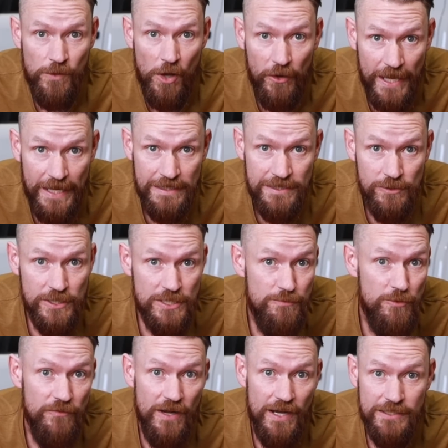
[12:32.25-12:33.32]
Okay, so let's
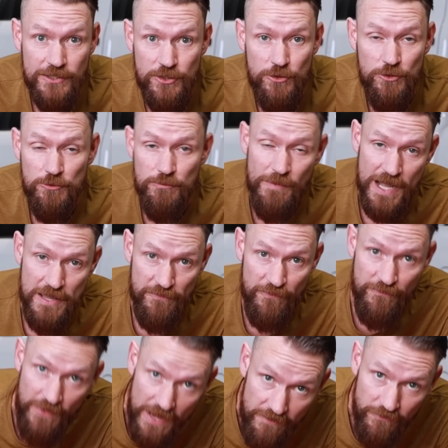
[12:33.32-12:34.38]
move on to my
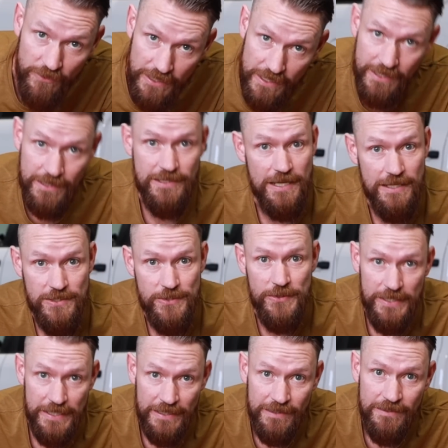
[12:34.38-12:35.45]
favorite
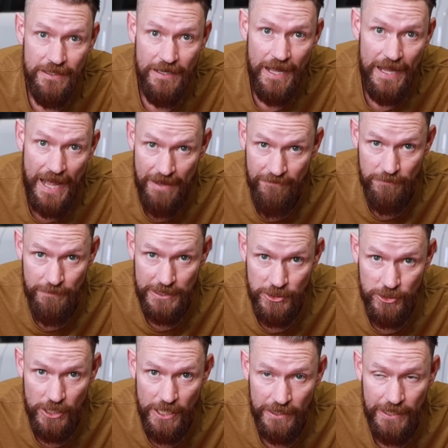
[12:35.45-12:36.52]
accessory that I have on my
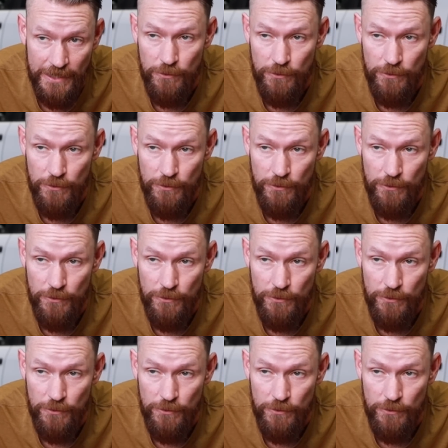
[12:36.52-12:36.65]
truck.